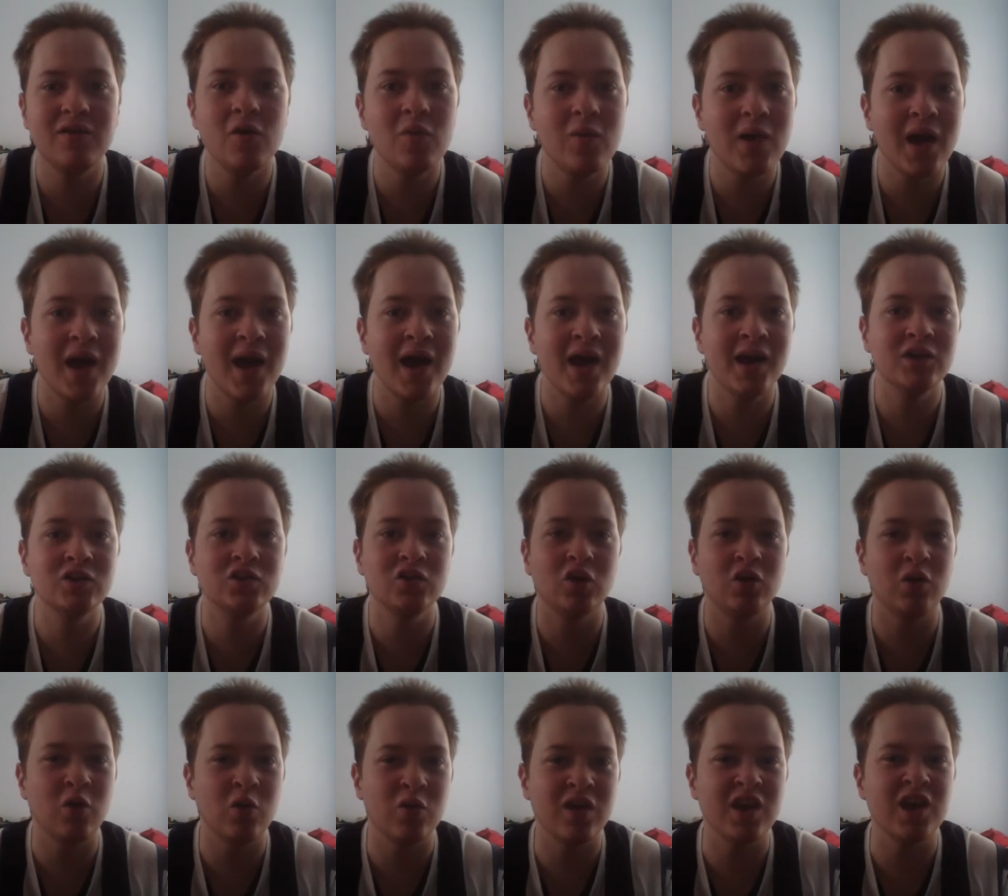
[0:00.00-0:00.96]
You get a
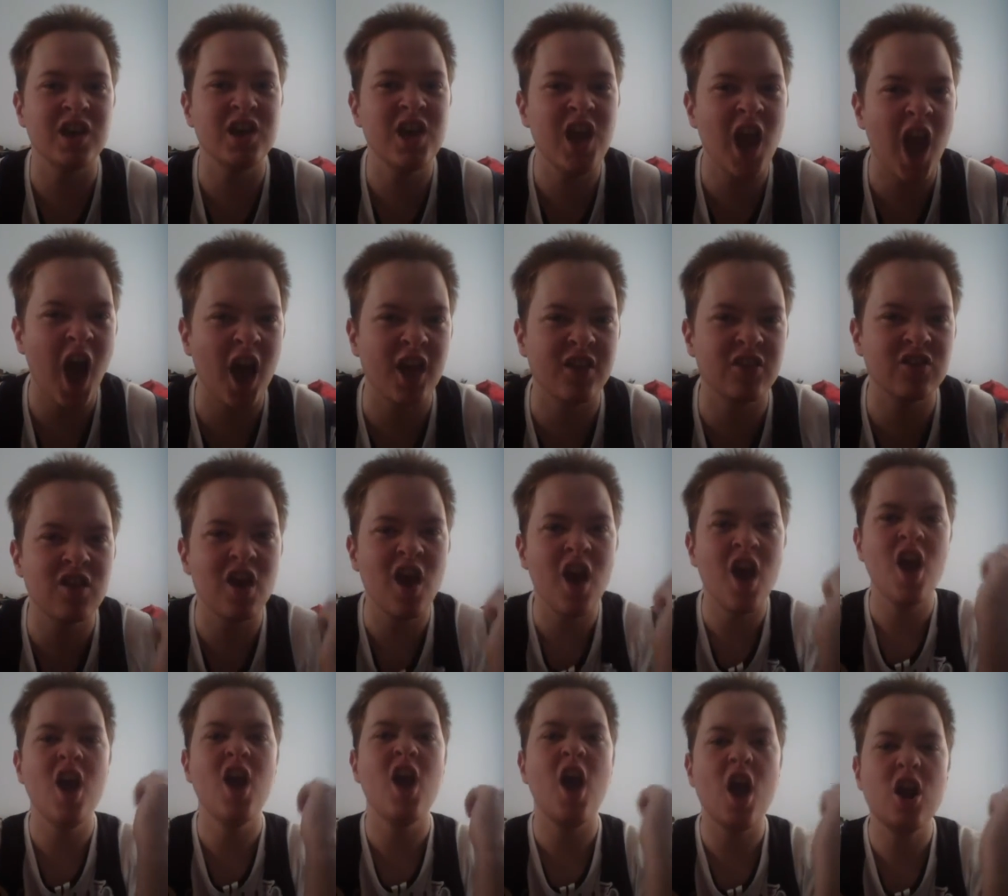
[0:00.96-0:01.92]
headshot, you think, yes,
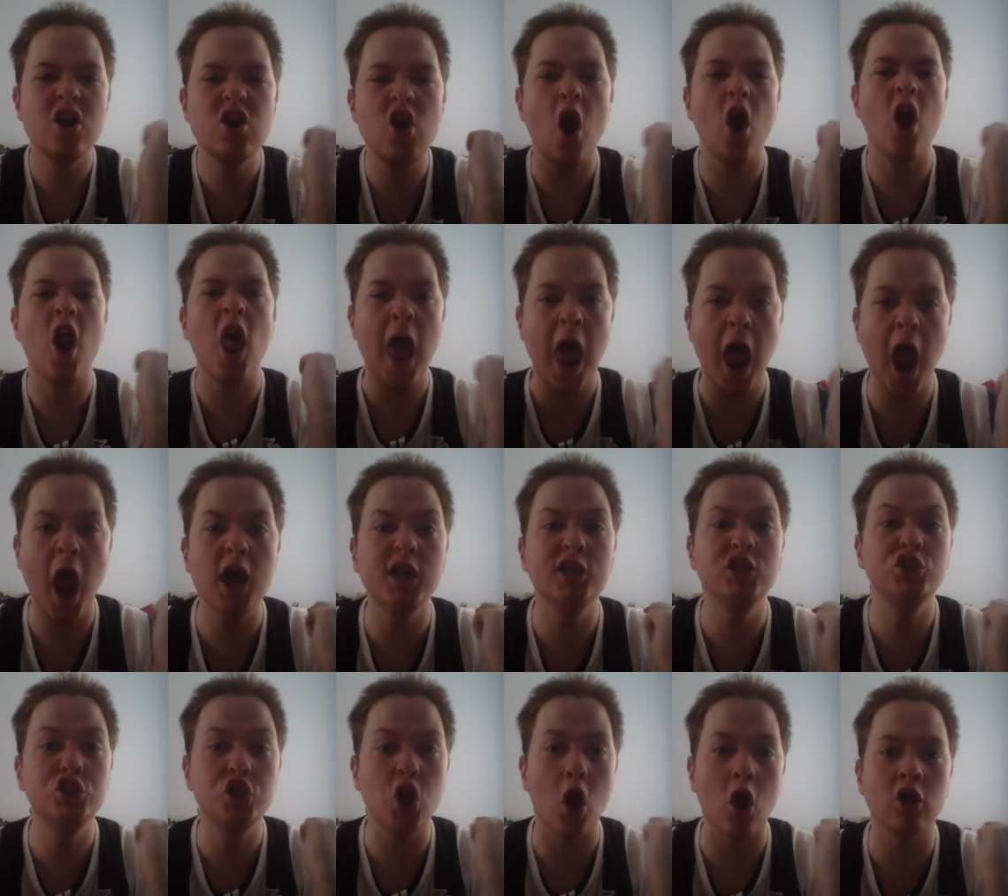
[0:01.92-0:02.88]
got a
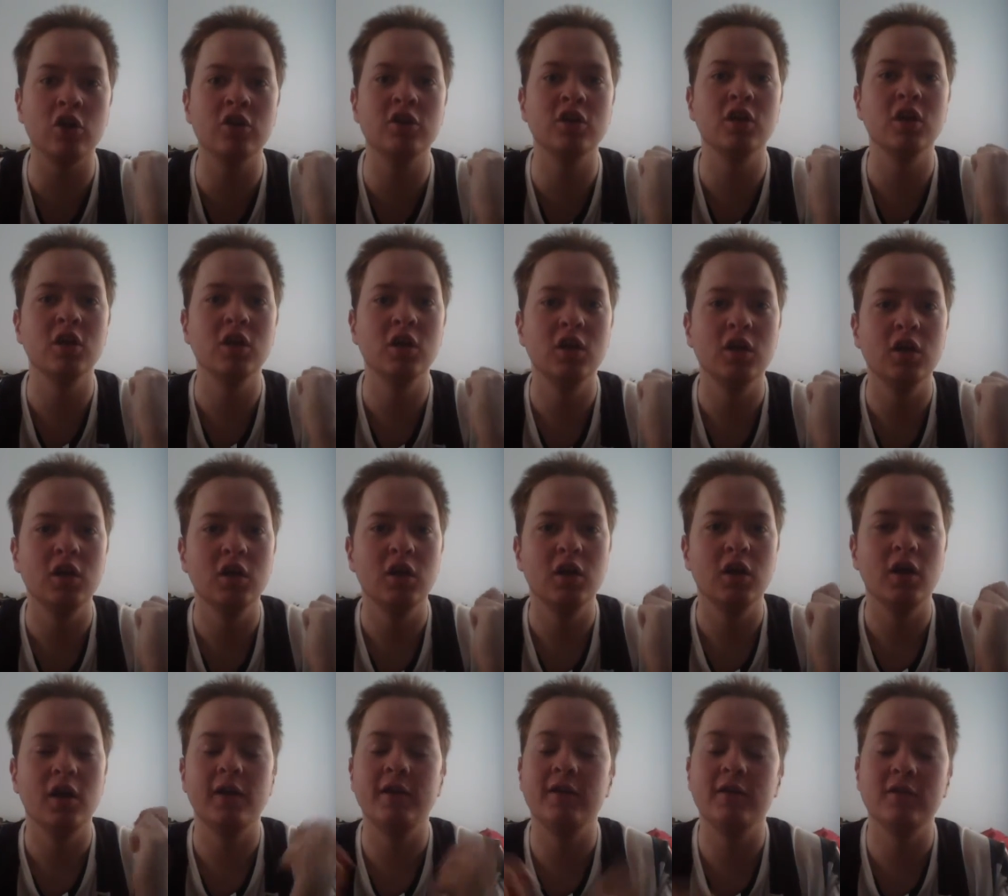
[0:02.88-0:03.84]
headshot,
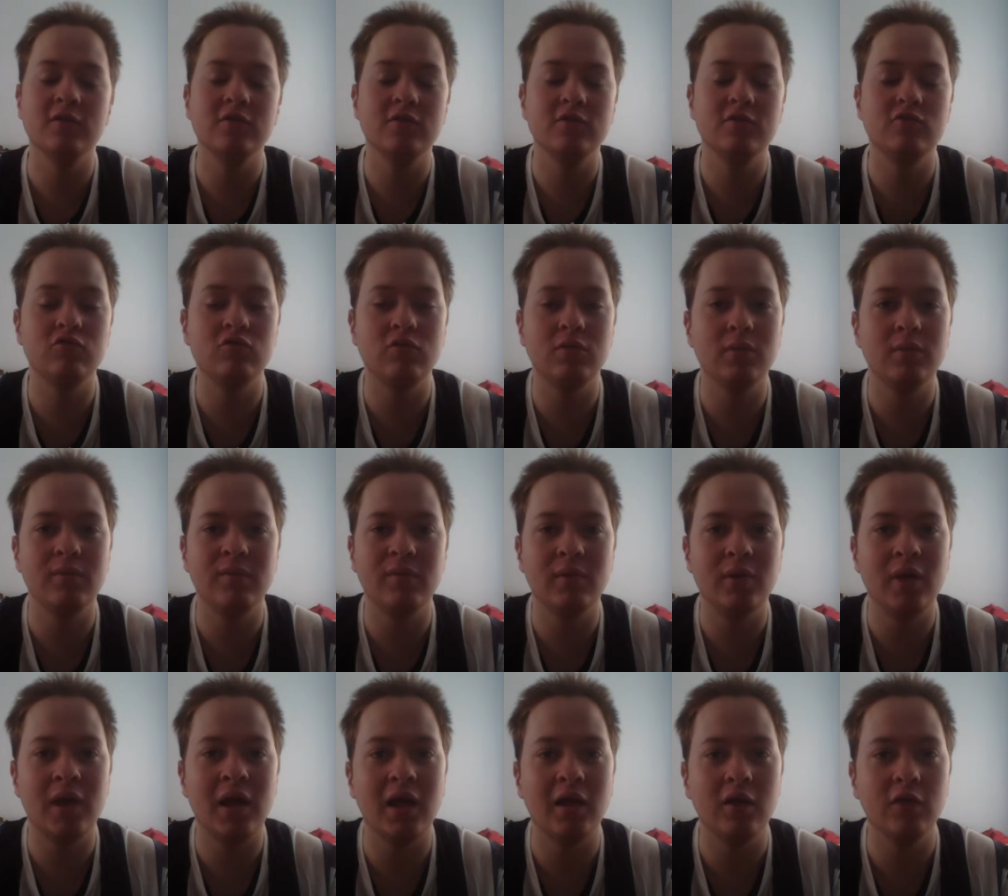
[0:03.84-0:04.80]
and his
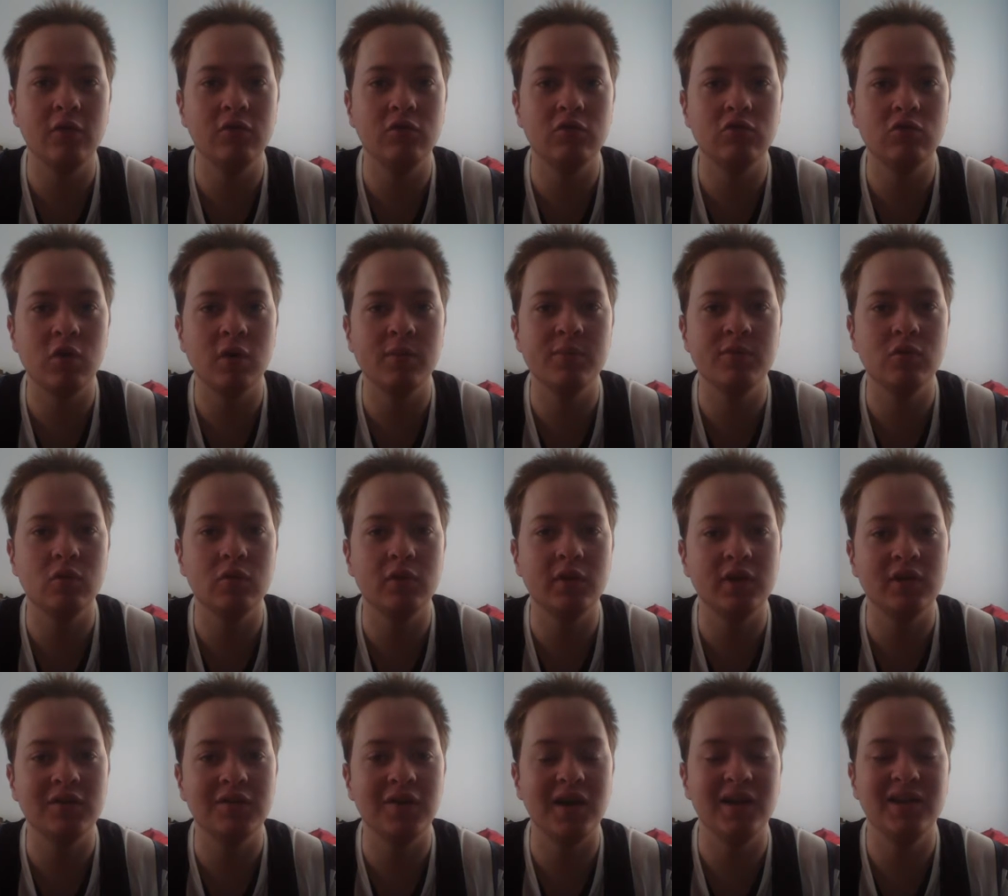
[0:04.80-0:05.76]
health drops
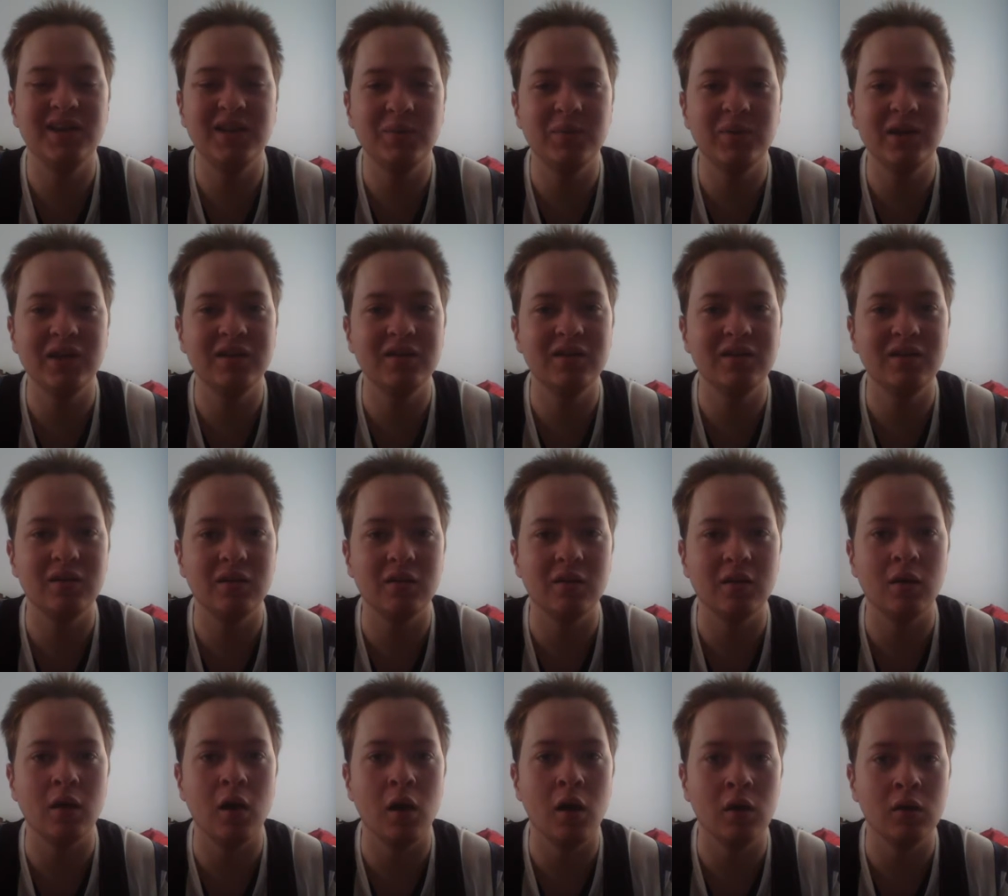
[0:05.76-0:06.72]
only a tiny bit, and you
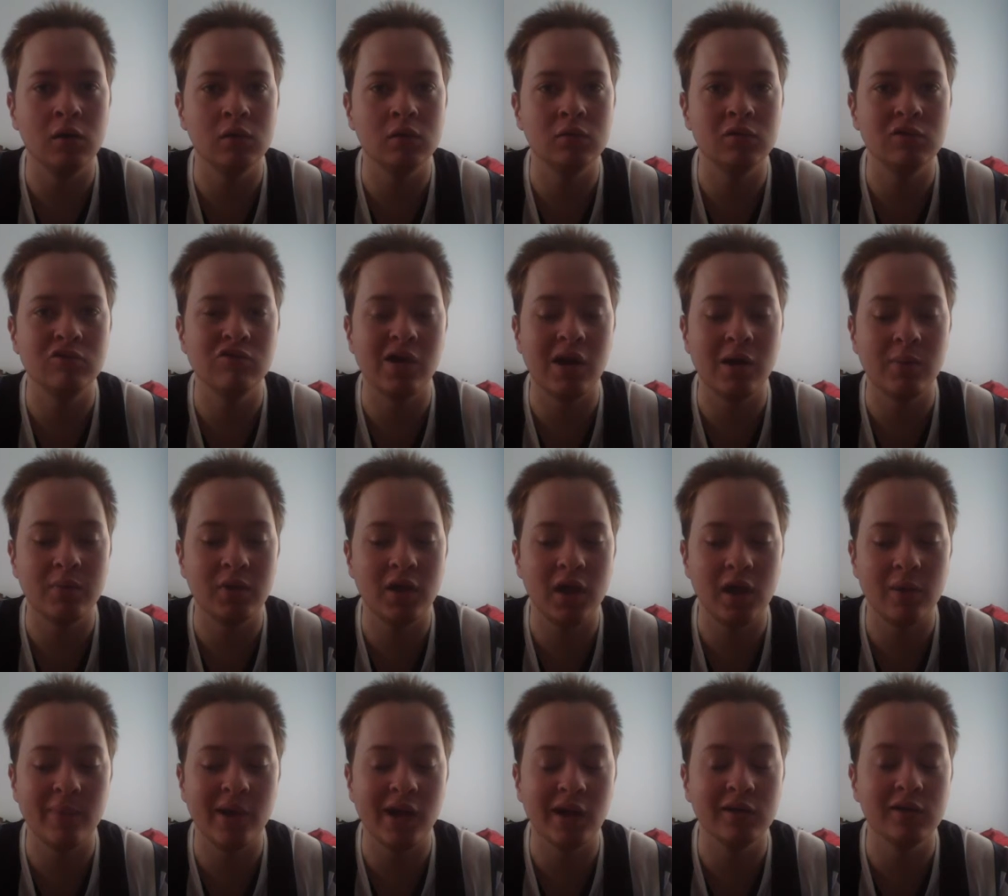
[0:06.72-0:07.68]
think, oh crap,
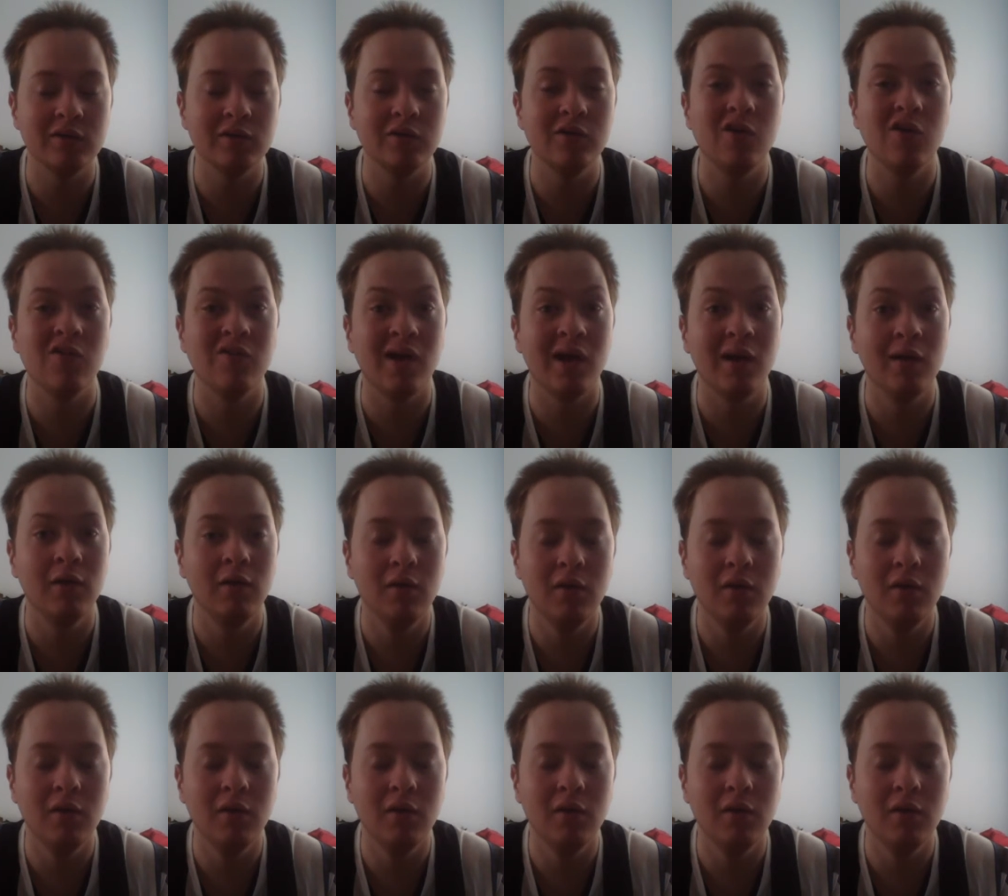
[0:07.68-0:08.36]
get back into cover,